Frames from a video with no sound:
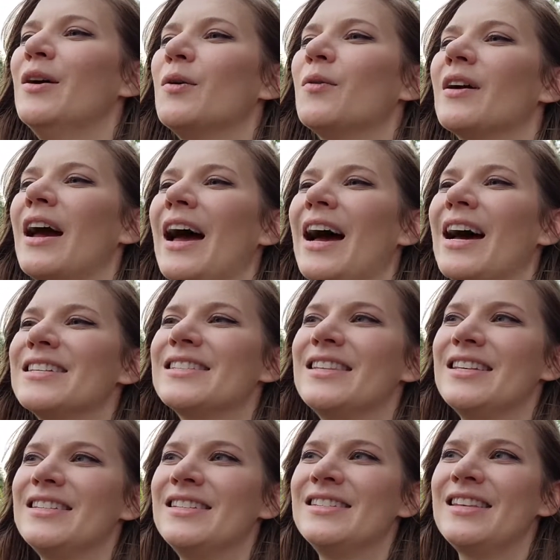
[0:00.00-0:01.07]
whereas
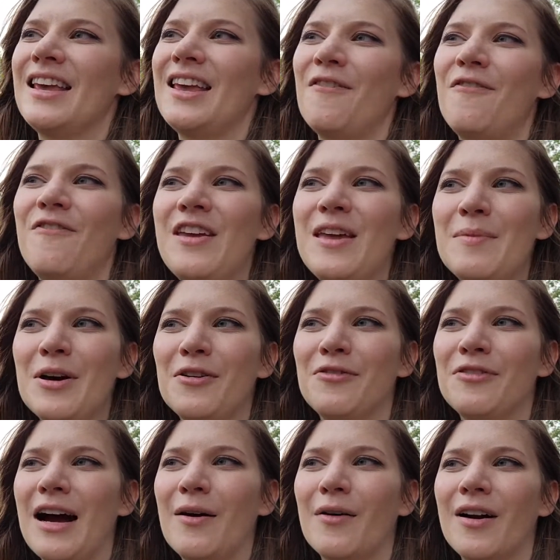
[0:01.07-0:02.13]
this is a female
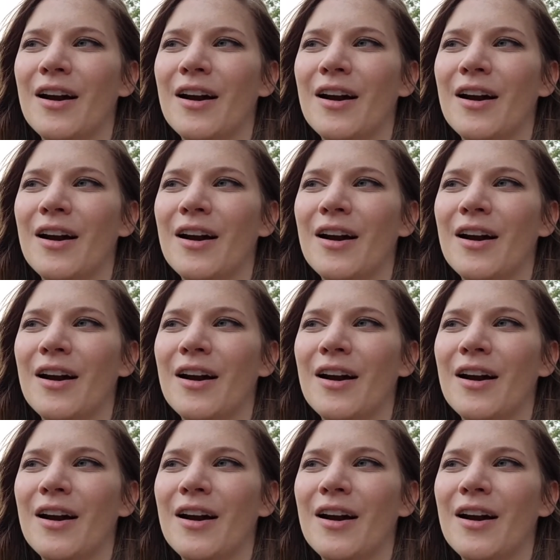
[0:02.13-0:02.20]
flower,